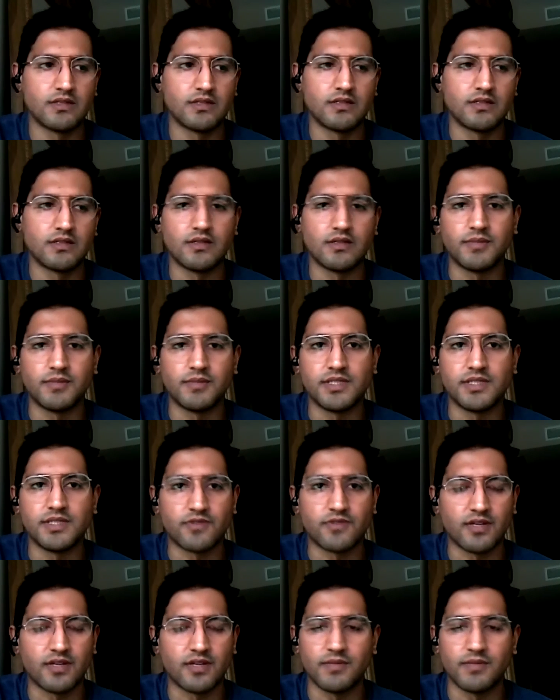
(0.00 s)
Please forgive
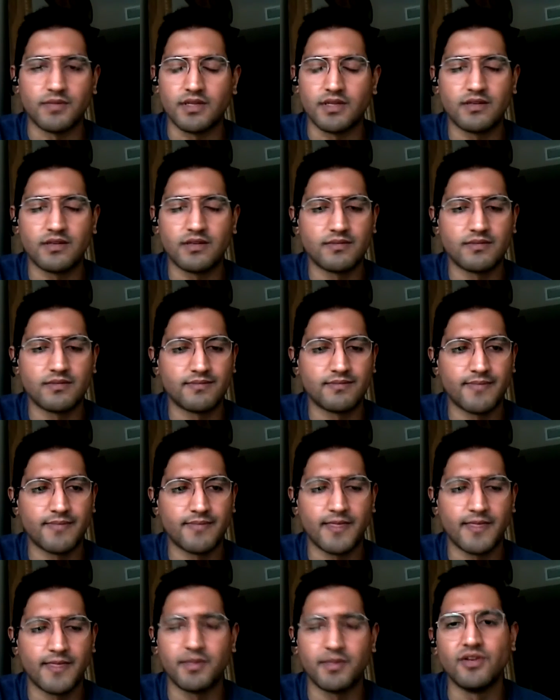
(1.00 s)
me. I
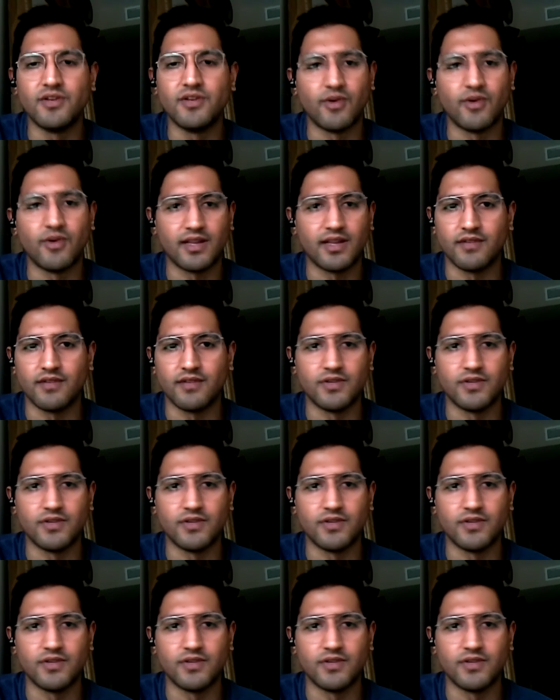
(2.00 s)
love you.